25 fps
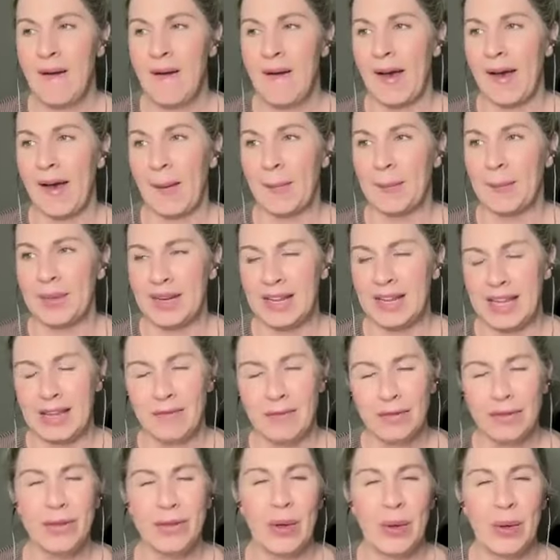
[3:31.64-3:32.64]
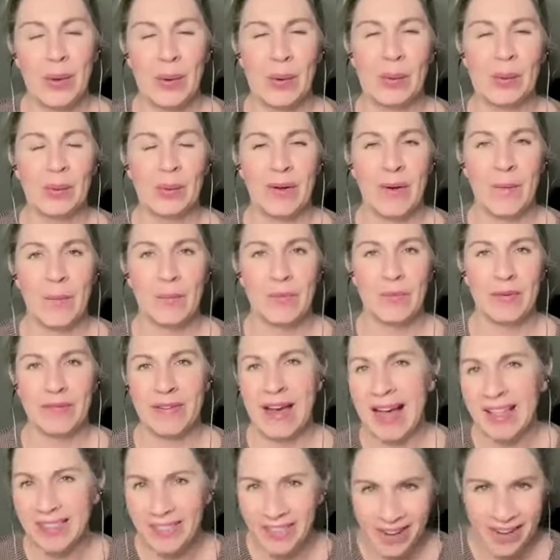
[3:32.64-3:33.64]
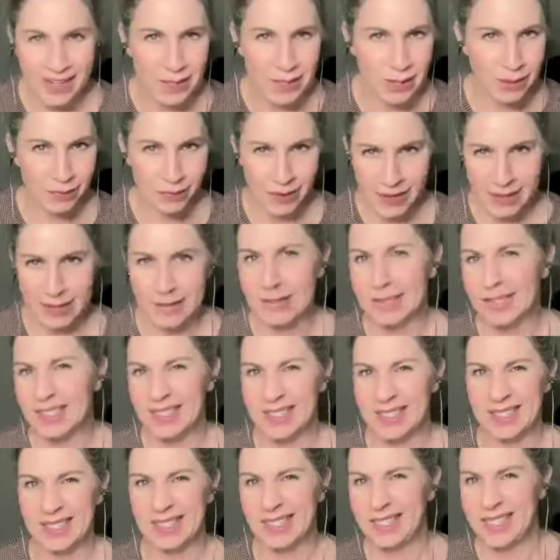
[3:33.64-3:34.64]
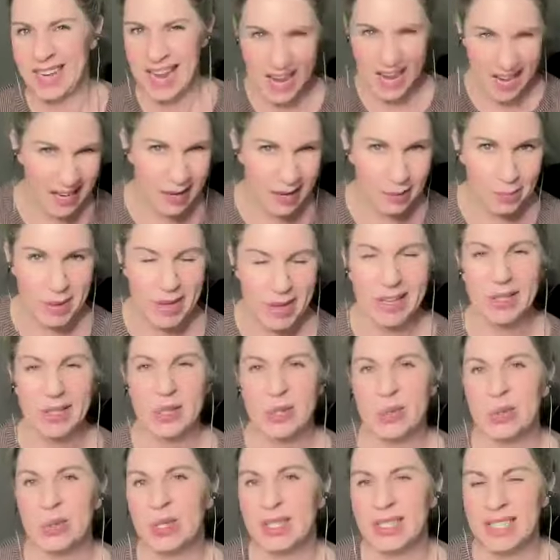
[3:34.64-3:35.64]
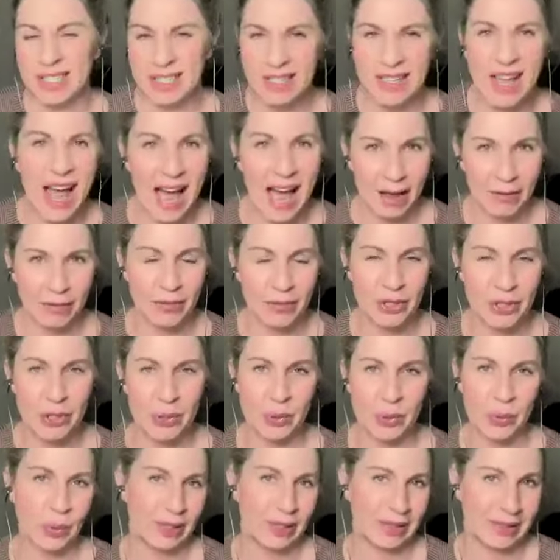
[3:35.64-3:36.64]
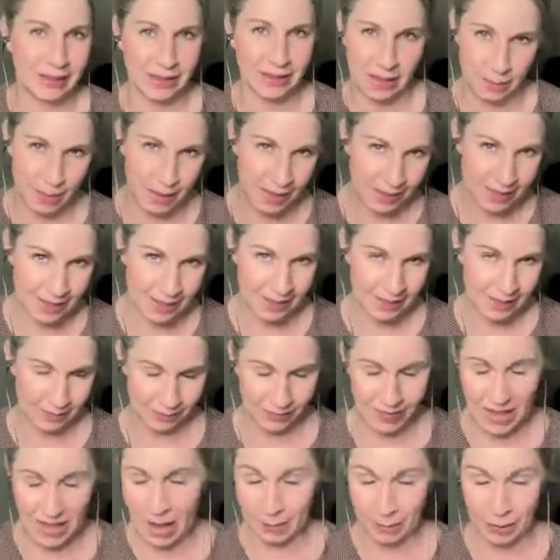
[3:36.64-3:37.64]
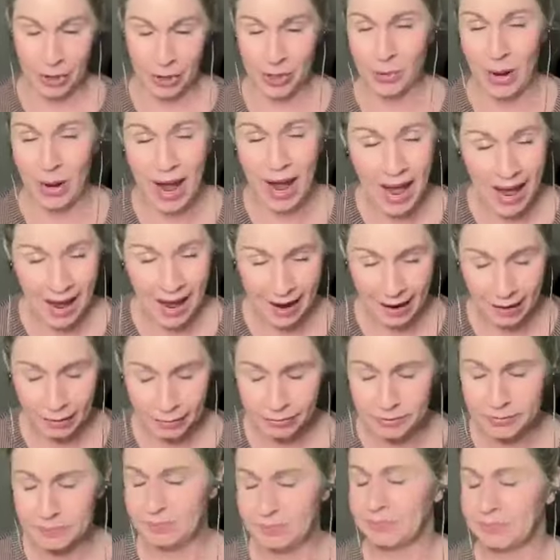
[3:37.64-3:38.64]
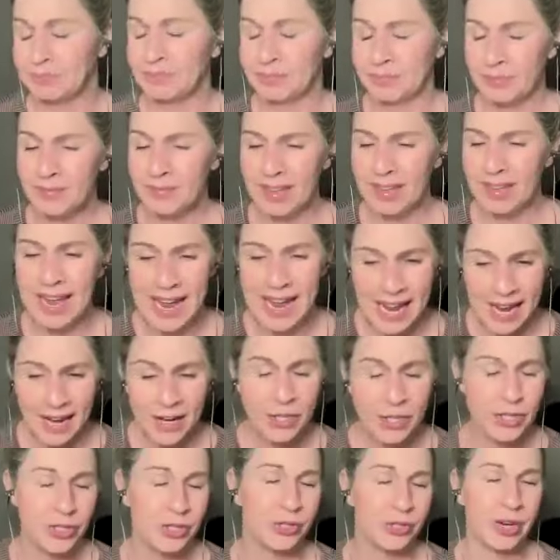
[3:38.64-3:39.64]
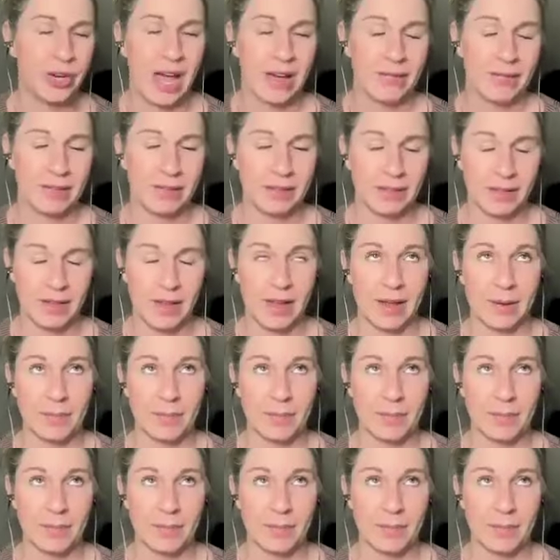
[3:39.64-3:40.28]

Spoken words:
And even though fat loss phases stink because you still have to limit how much you have, and you're having